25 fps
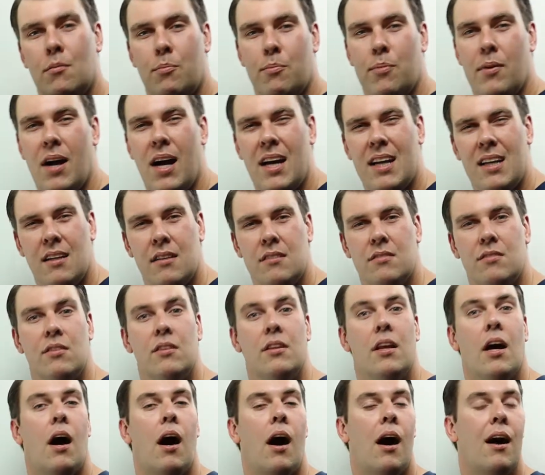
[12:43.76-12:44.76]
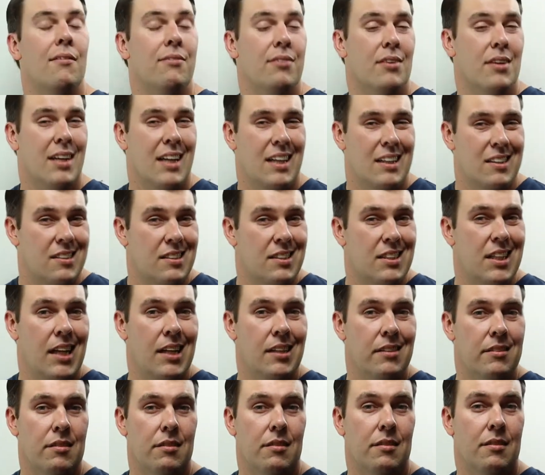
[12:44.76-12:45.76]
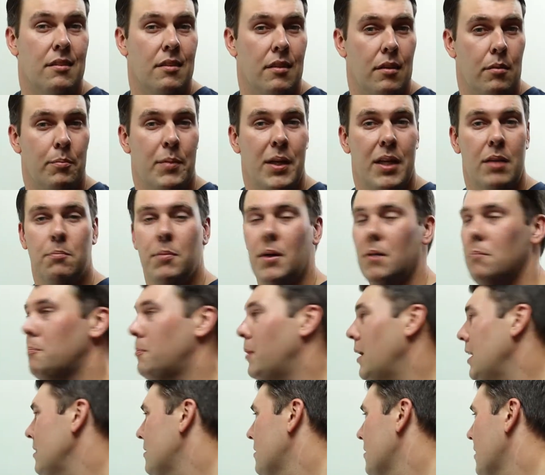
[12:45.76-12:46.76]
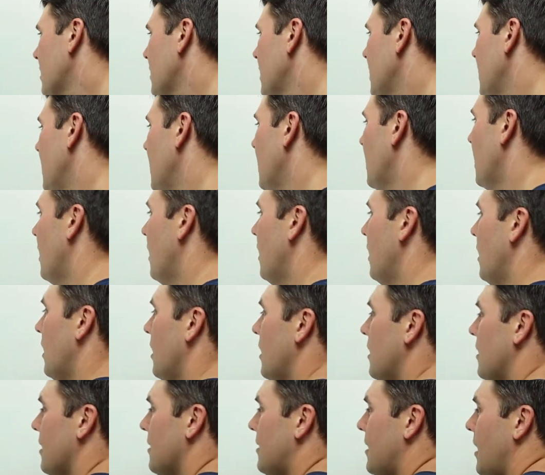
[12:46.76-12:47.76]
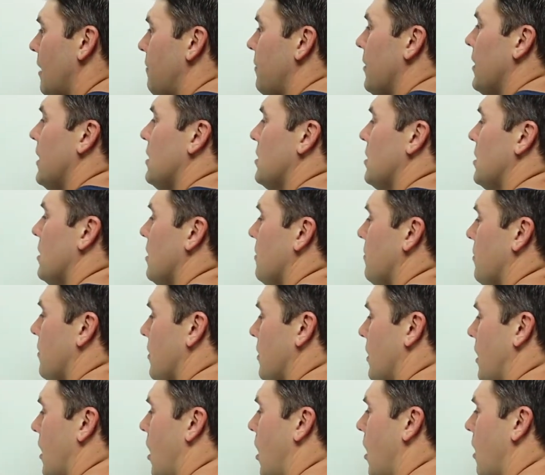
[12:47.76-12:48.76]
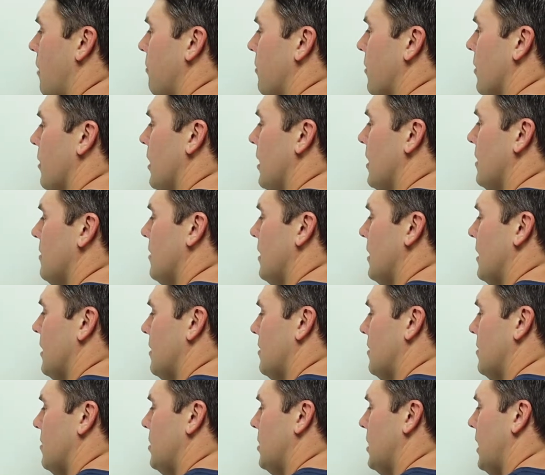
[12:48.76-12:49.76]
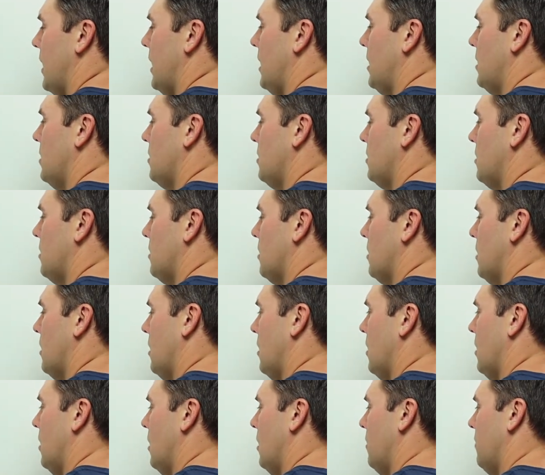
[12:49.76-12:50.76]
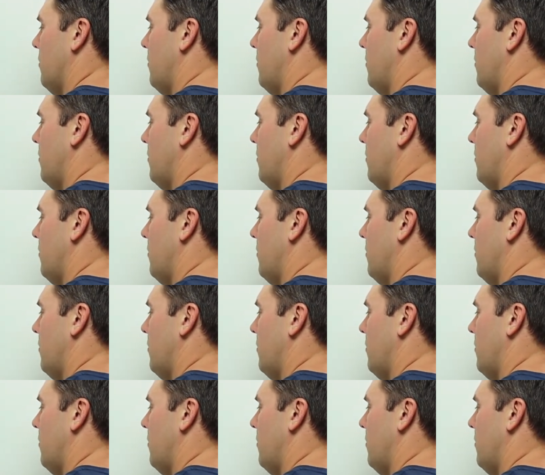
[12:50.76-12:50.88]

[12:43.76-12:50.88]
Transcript: a product, so the offer kind of changes a little bit, but basically the definition of an offer is an exchange of